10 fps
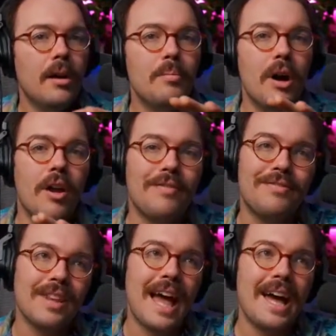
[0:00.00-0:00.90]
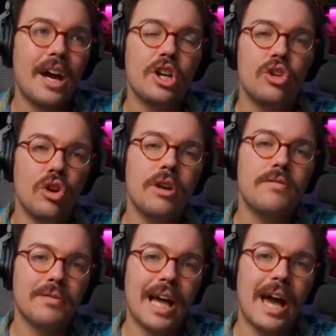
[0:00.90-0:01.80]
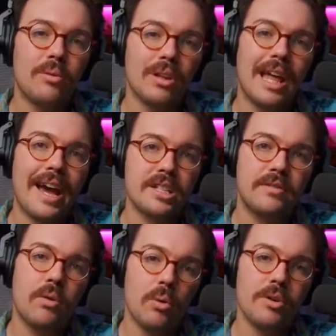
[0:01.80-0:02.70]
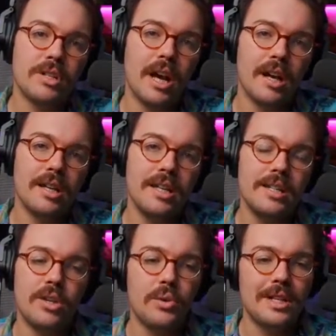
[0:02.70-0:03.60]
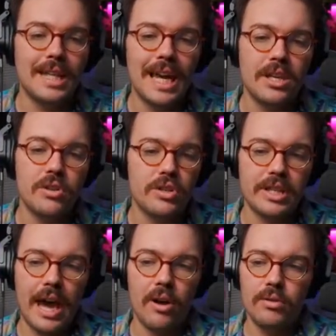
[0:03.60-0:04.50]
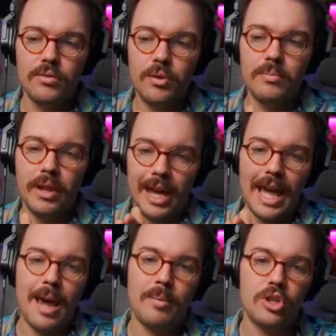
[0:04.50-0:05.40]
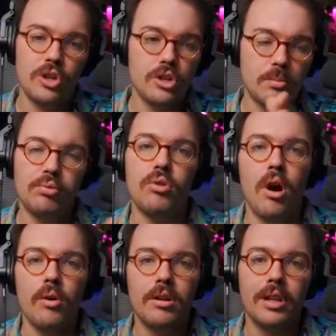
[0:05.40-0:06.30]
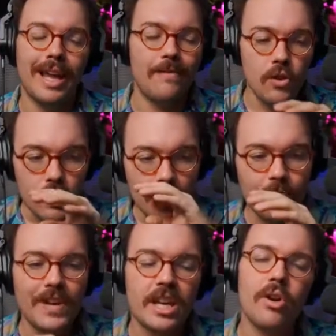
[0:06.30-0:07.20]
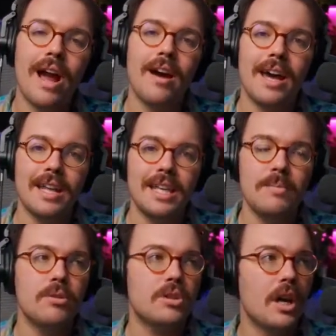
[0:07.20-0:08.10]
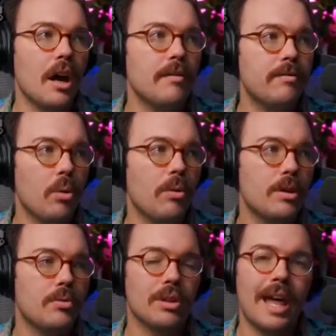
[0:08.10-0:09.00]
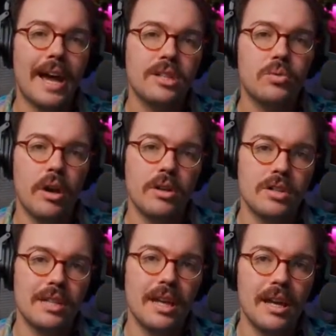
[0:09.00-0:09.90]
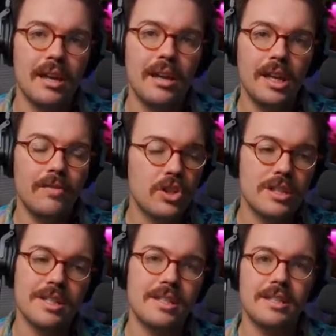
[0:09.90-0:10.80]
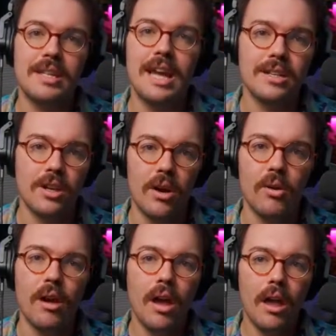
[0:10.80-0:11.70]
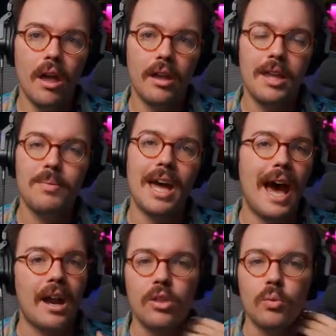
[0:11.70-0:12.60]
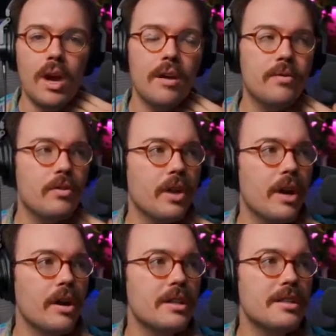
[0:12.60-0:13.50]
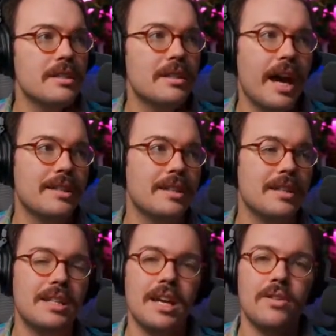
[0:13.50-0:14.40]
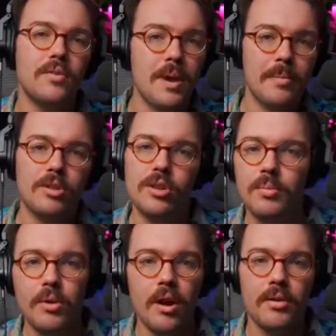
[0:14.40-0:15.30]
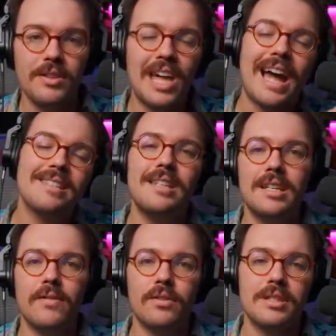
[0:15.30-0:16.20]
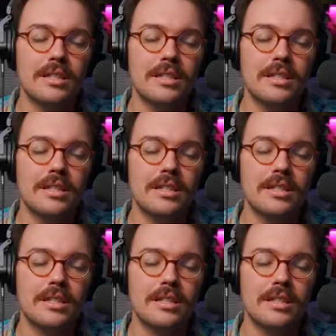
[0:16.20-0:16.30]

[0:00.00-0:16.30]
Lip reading: But a good, flat, relaxed forward tongue is going to take your sound from like amateur to pro. Like if you can figure out how to keep your tongue forward and relaxed while you're singing, even just a sustained note, keep it out of the way of your larynx, that's going to take you from amateur to pro. That's the difference.